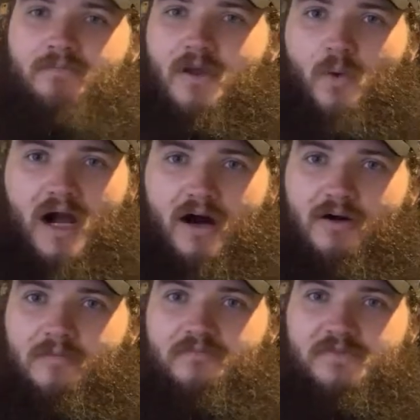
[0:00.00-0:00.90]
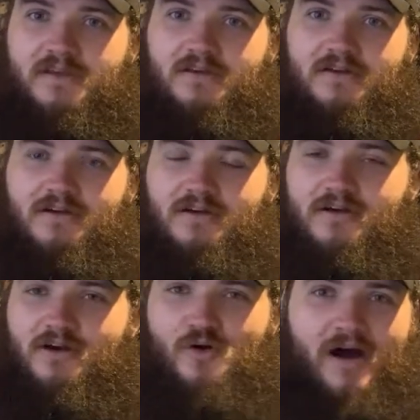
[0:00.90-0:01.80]
Well,
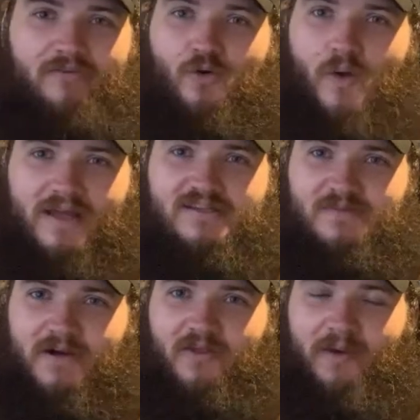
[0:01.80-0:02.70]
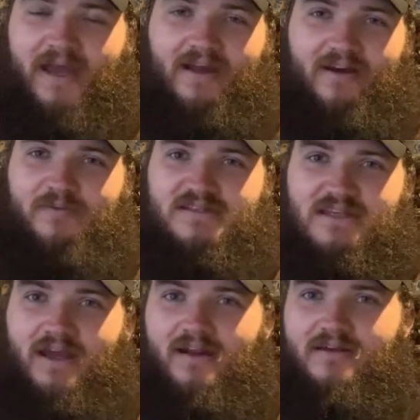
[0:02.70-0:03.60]
whoever wins Money in the Bank, I've been
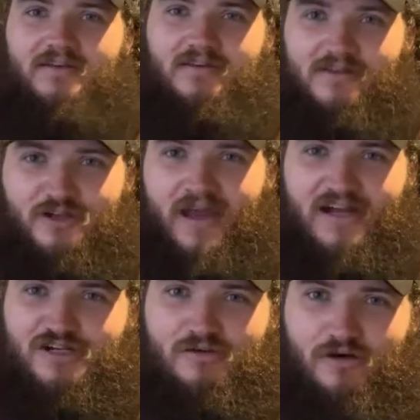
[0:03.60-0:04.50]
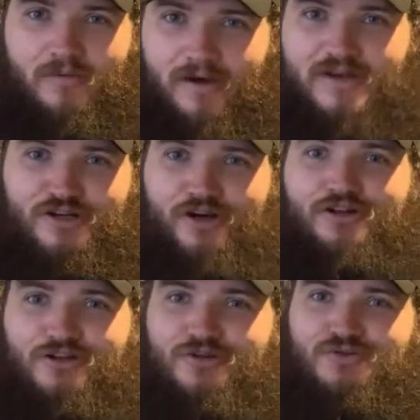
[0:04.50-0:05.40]
saying it, you cash in on Roman Reigns, you're going
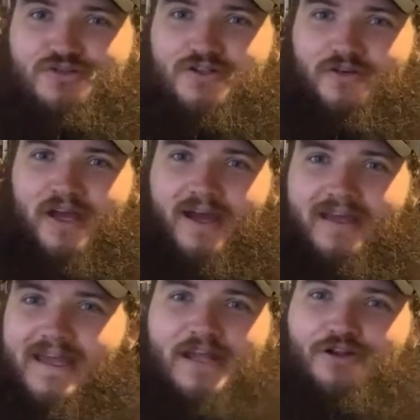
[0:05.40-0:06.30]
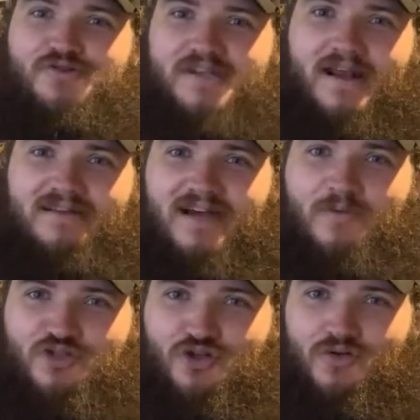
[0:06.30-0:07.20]
to lose. Okay, he ain't losing anytime
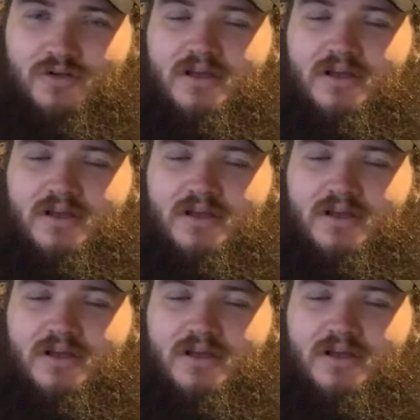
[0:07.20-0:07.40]
soon.